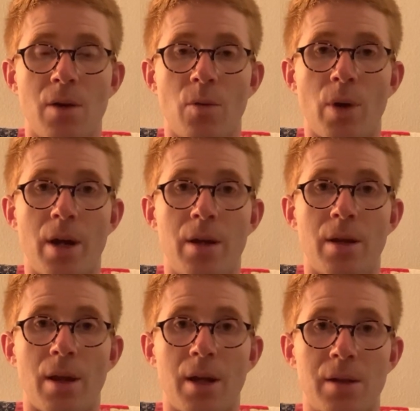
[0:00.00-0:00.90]
when
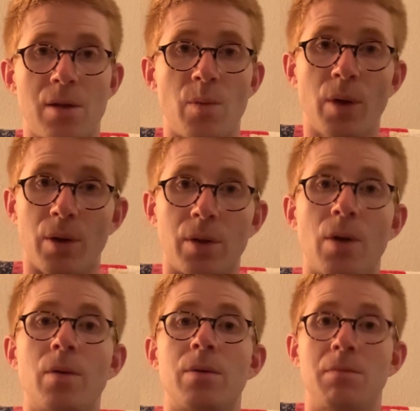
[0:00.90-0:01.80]
the things that you build
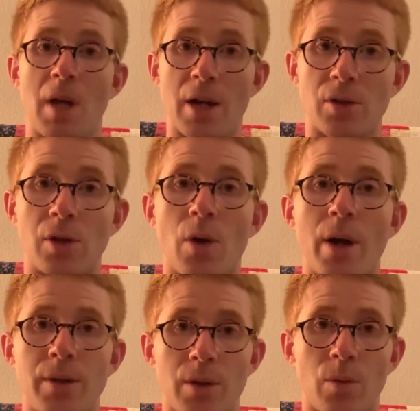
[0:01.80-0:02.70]
don't actually go
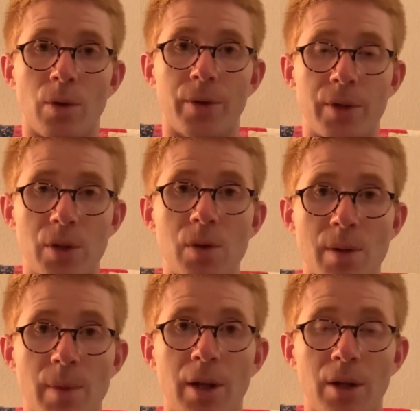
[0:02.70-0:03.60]
out into the world and do
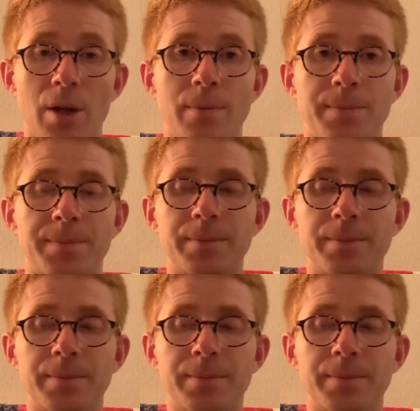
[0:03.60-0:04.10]
something good.